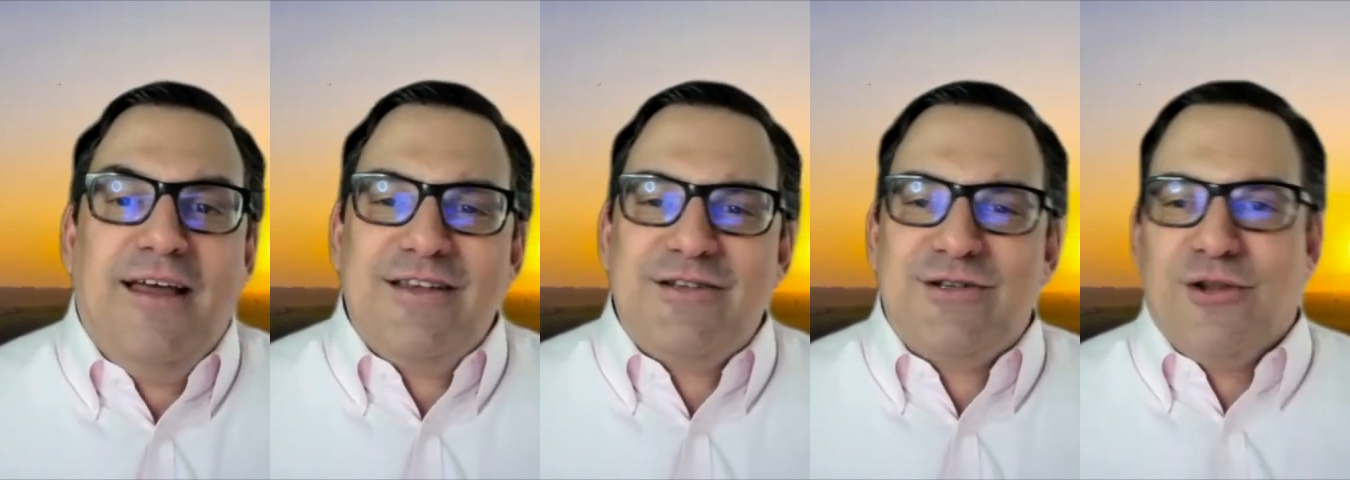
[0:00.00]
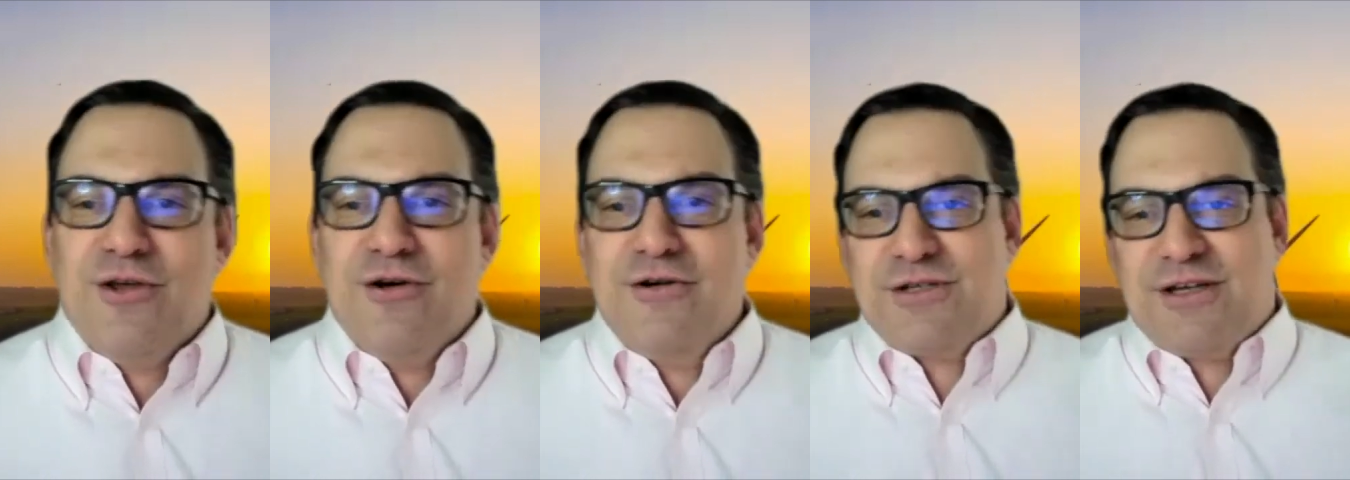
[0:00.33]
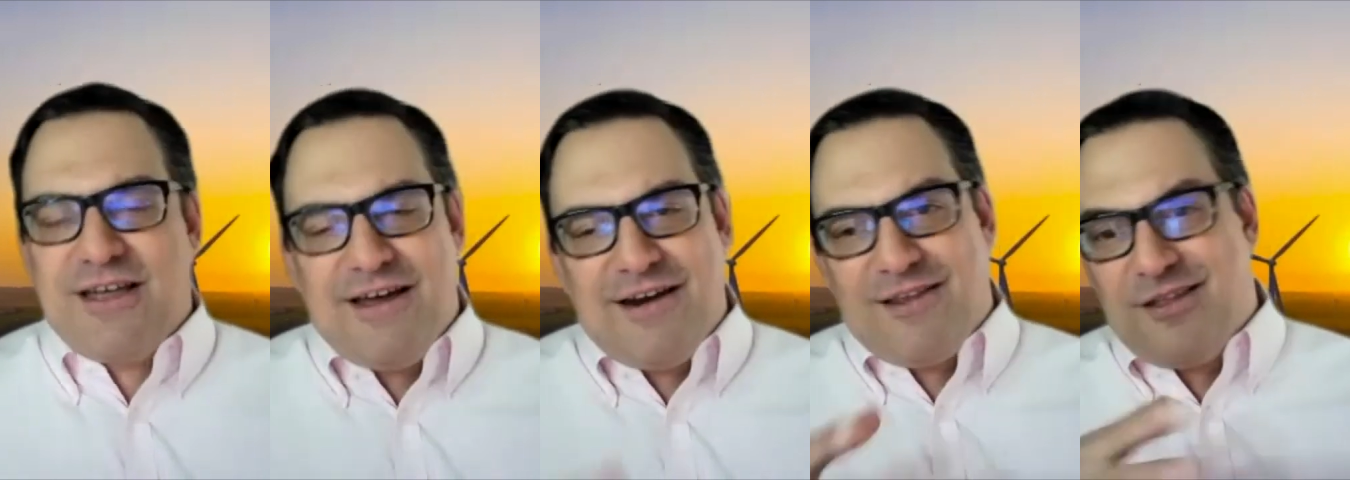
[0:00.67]
So those are
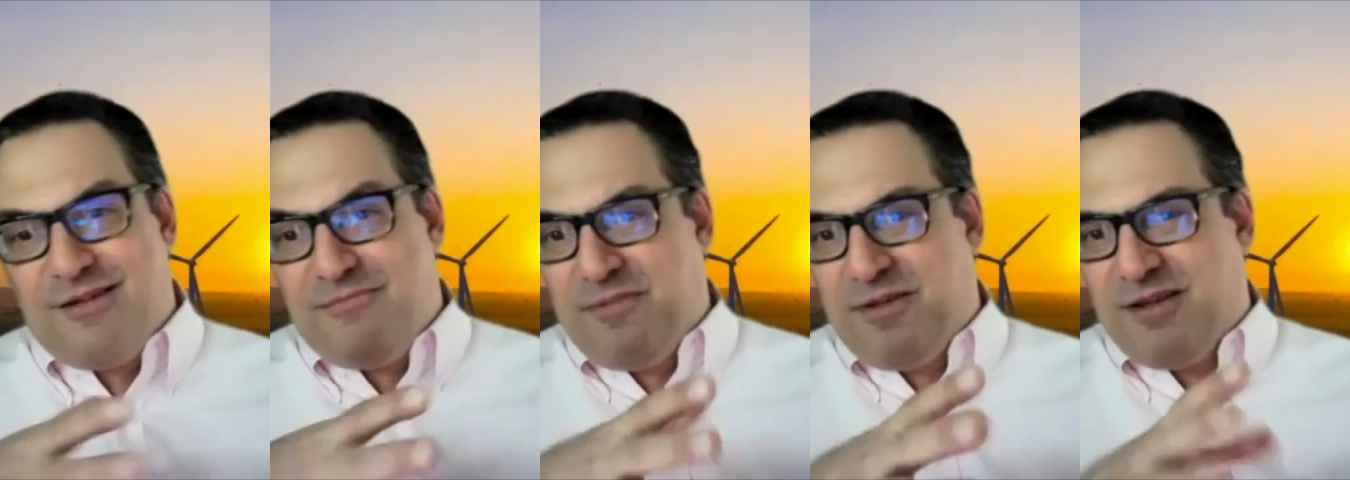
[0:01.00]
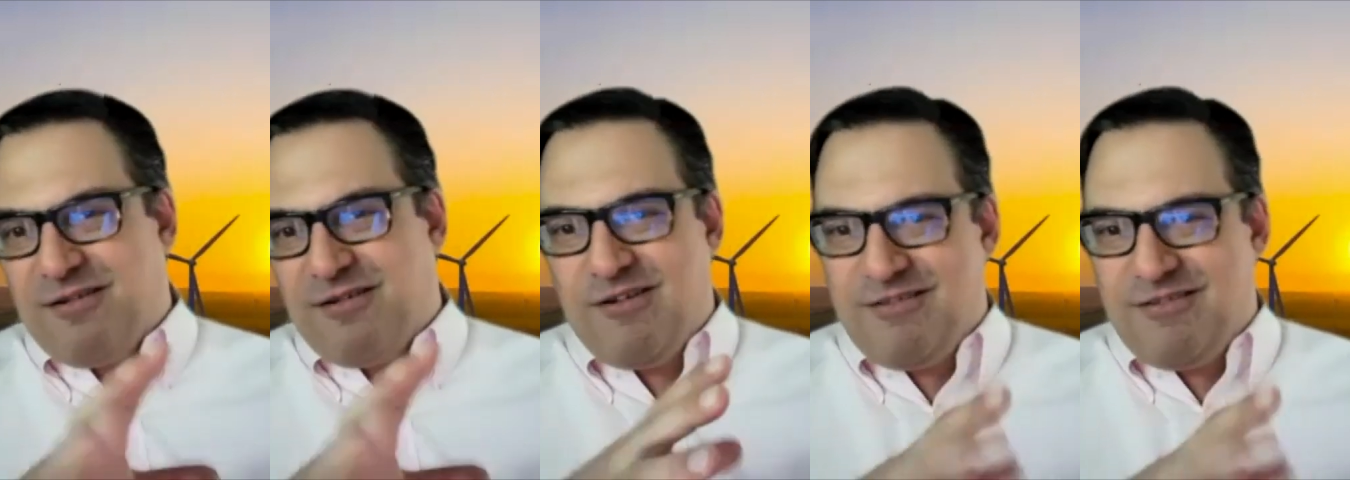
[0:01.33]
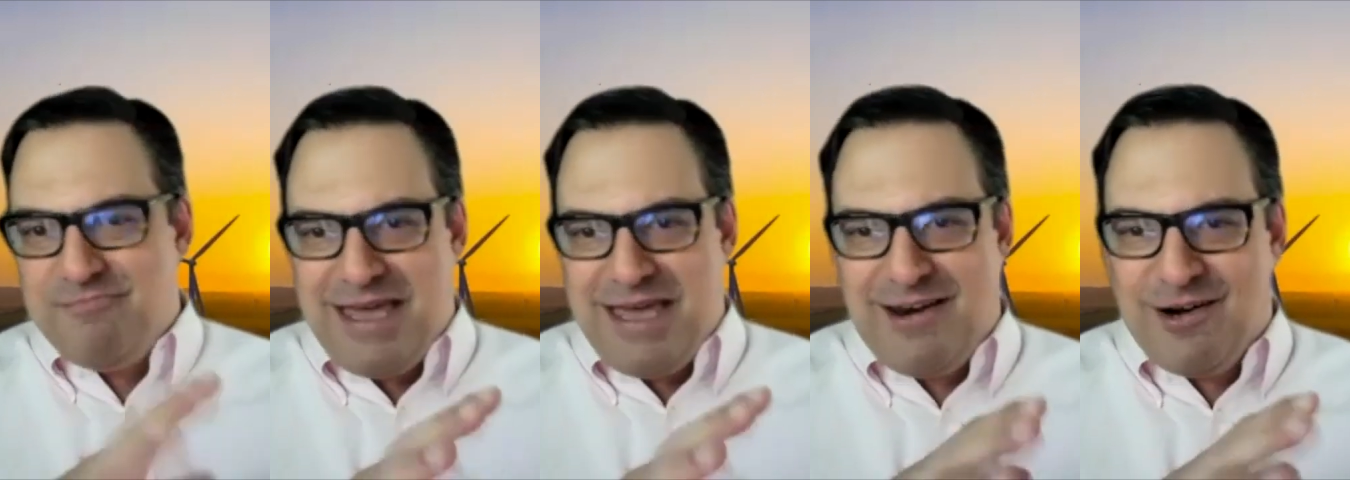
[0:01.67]
kind of the
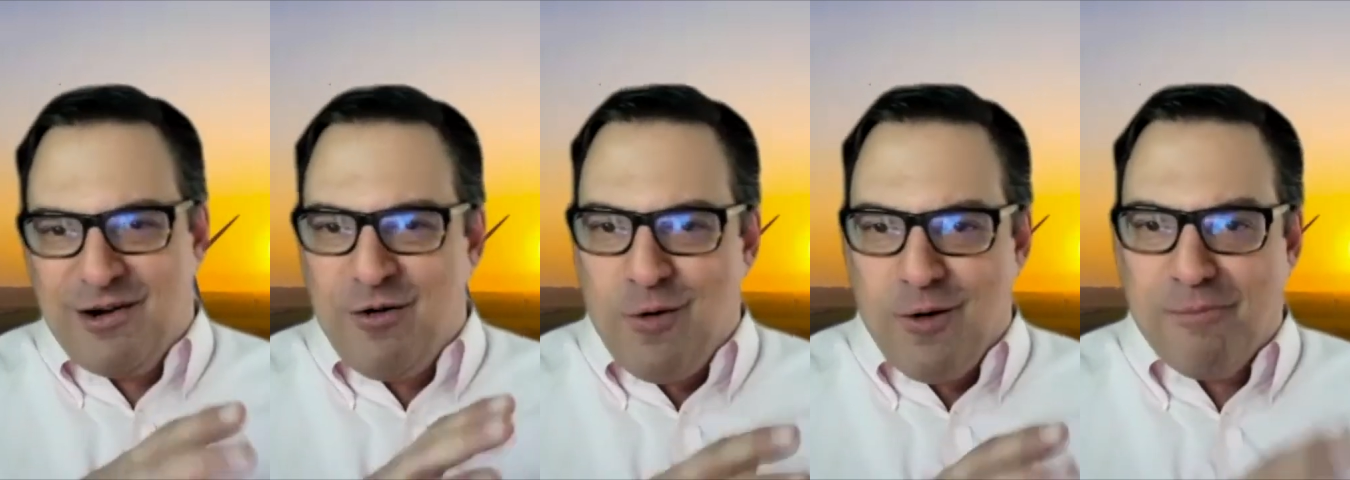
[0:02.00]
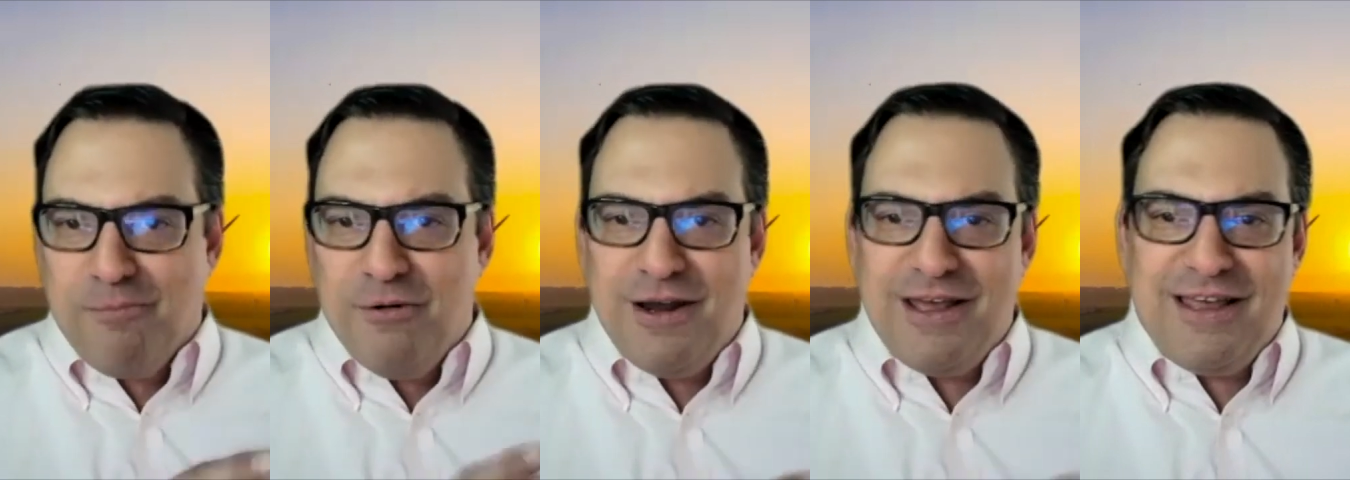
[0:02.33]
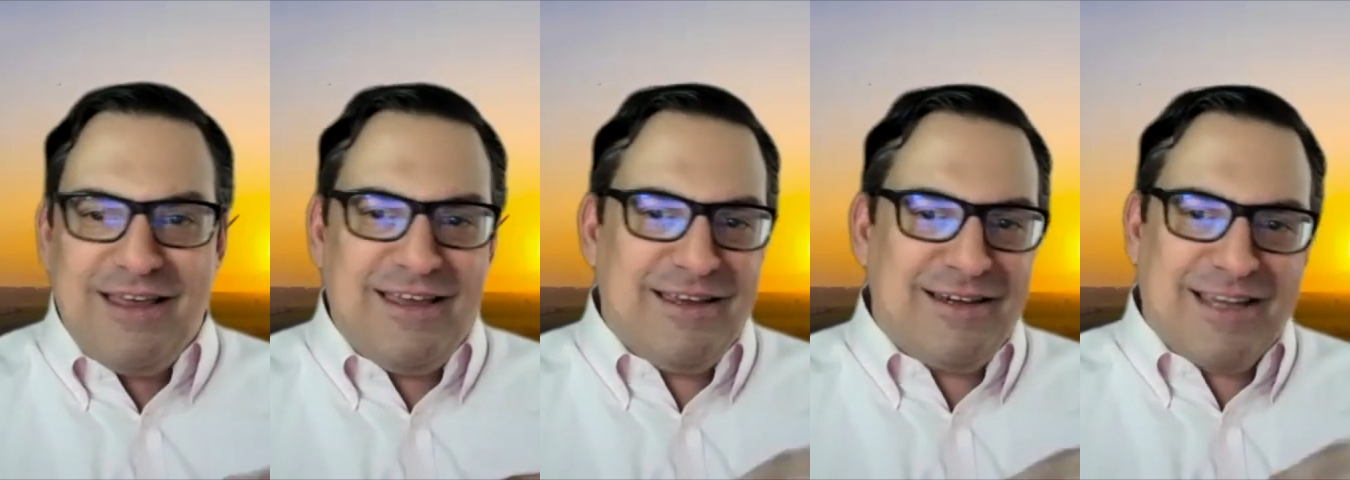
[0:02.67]
main
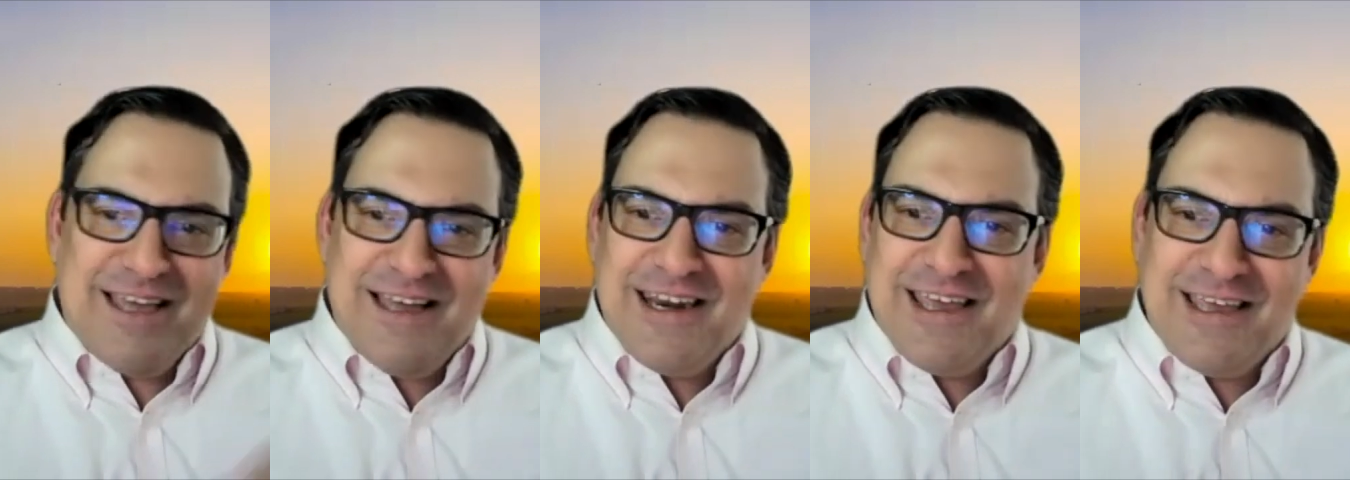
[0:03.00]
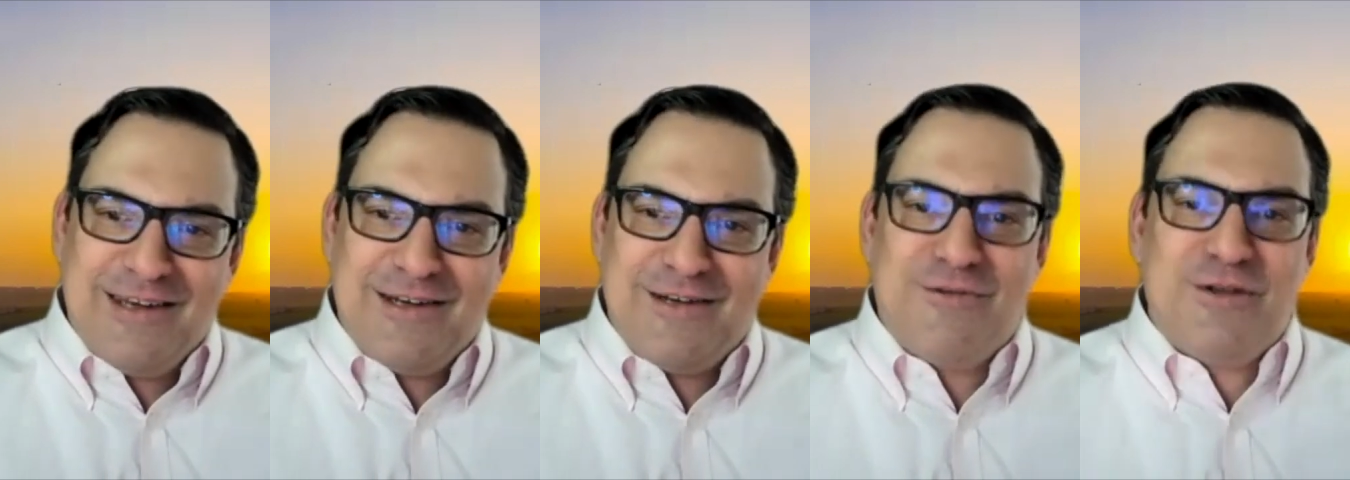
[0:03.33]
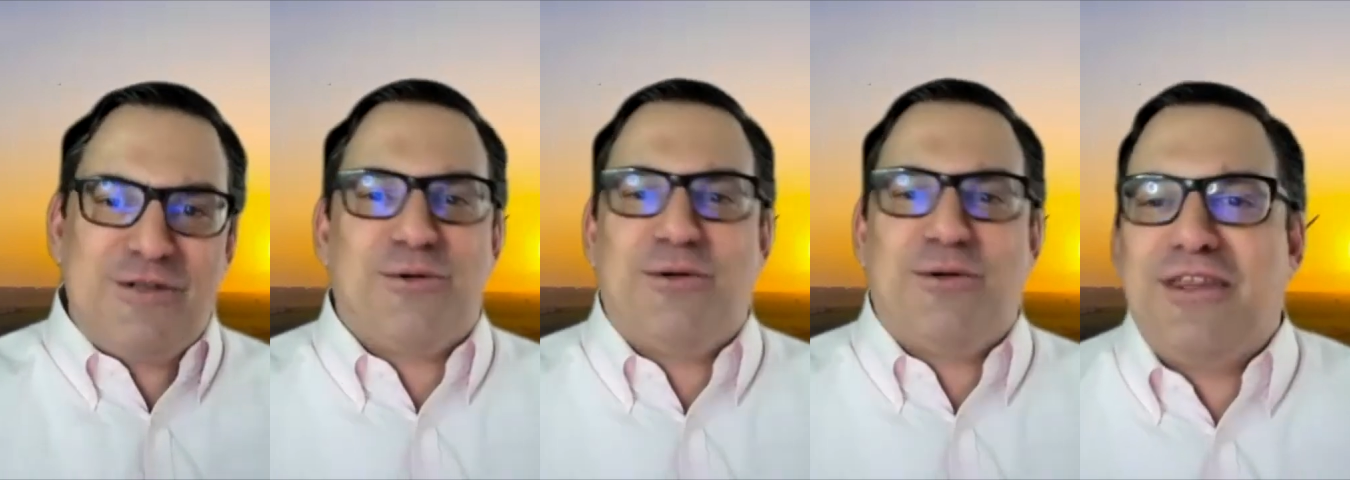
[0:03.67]
corporate and kind of
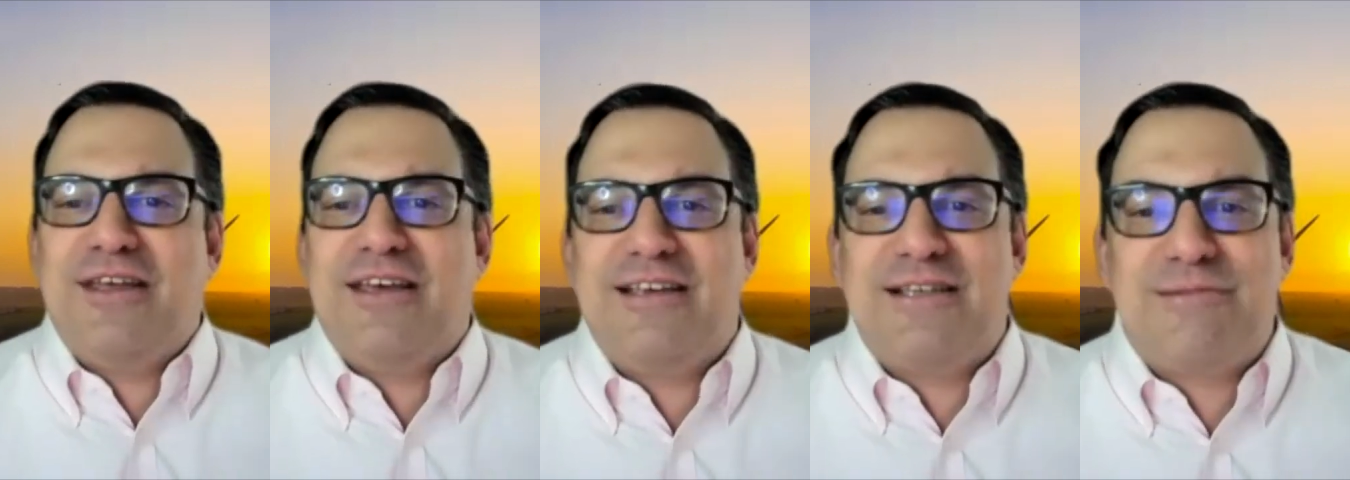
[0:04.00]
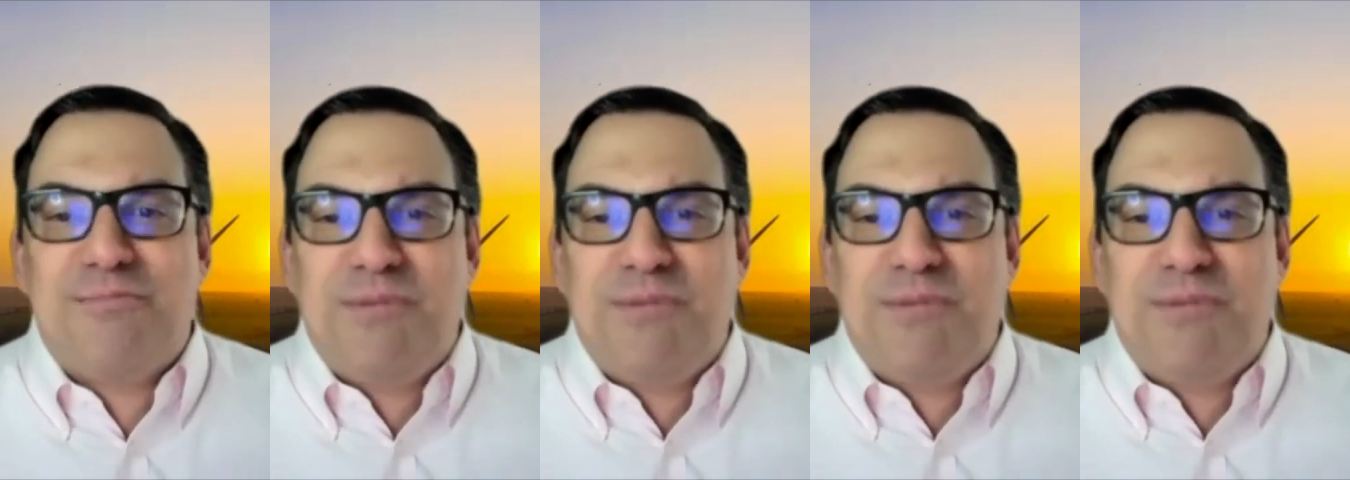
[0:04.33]
individual things.